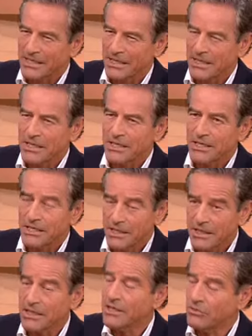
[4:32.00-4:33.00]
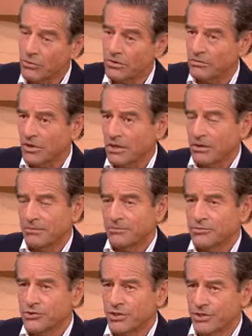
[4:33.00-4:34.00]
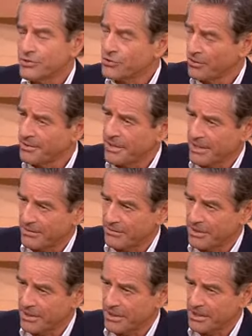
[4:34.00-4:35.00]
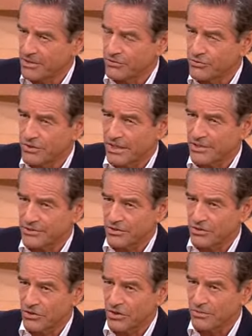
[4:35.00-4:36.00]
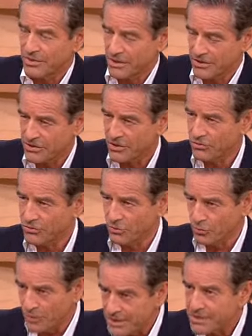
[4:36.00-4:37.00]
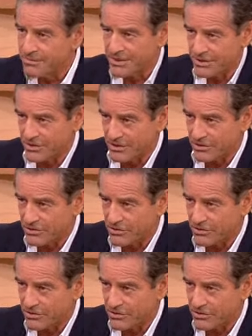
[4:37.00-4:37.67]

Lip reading: Yeah. Well, GE terminated me in 2009 when they sold the wizard business